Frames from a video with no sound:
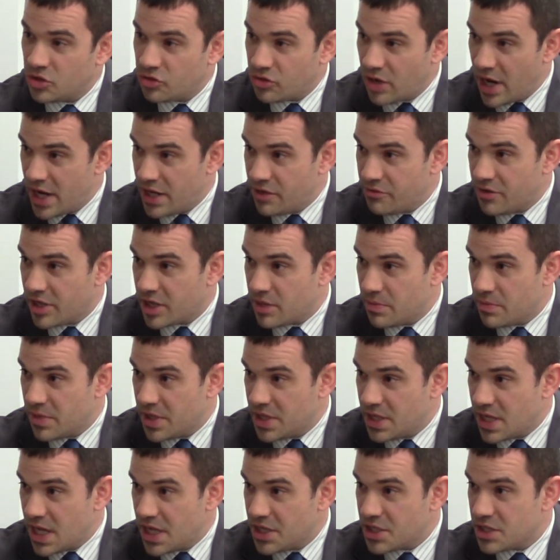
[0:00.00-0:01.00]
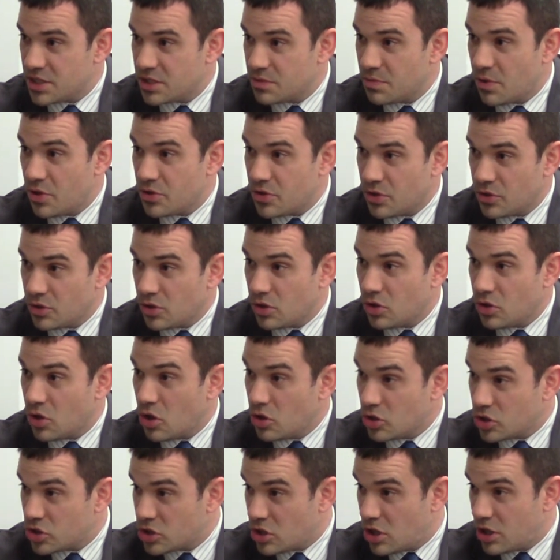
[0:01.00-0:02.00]
trading recommendations both on the
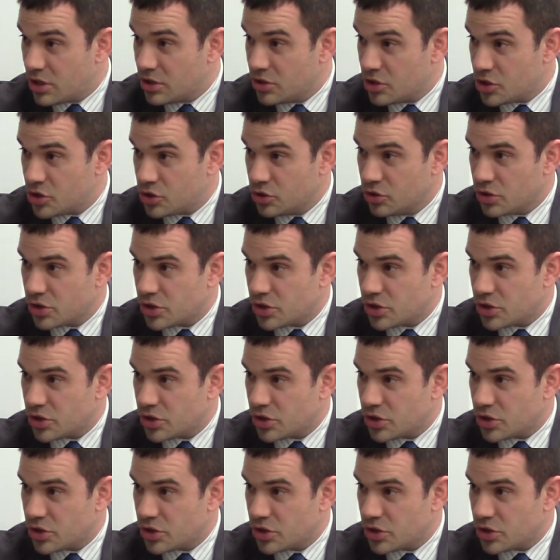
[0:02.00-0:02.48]
long side and the short